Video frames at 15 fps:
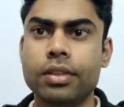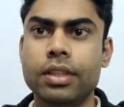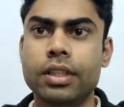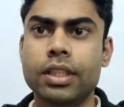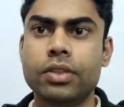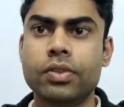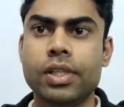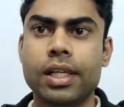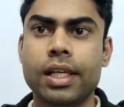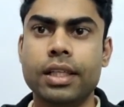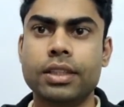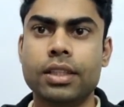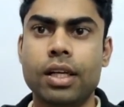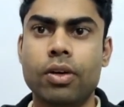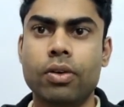This will
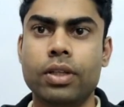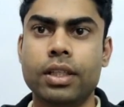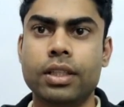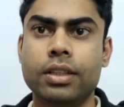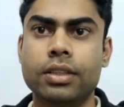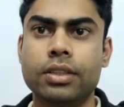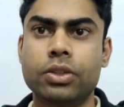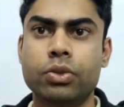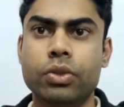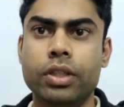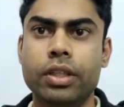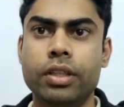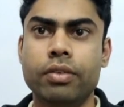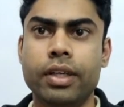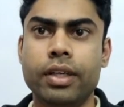cancel out as
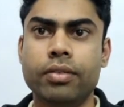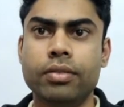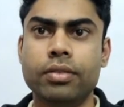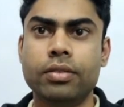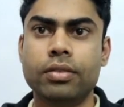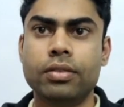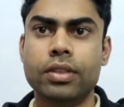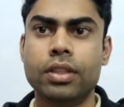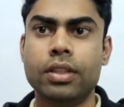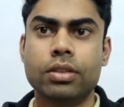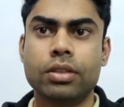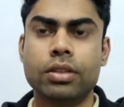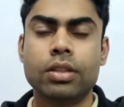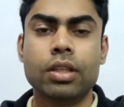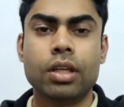25.
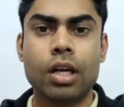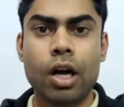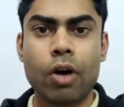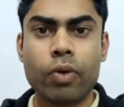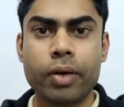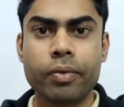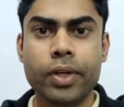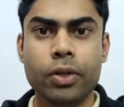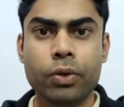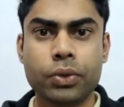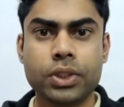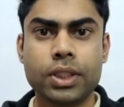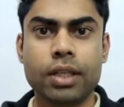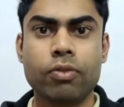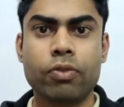Now I will use
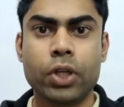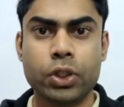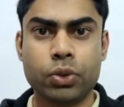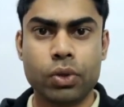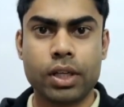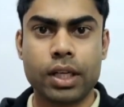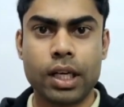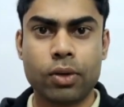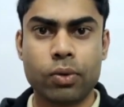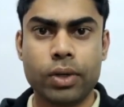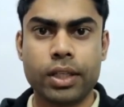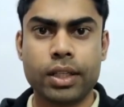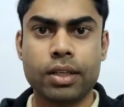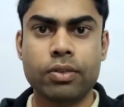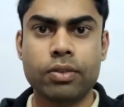the virtual
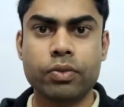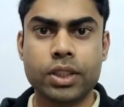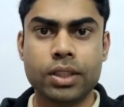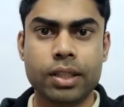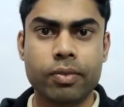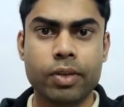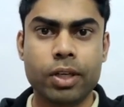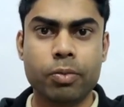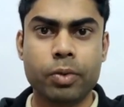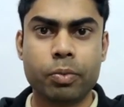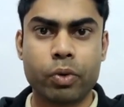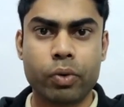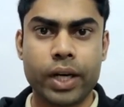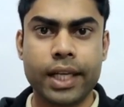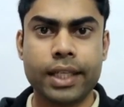calculator which they will be
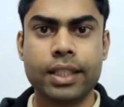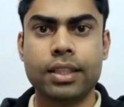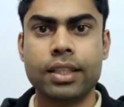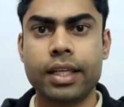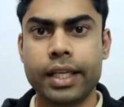providing in the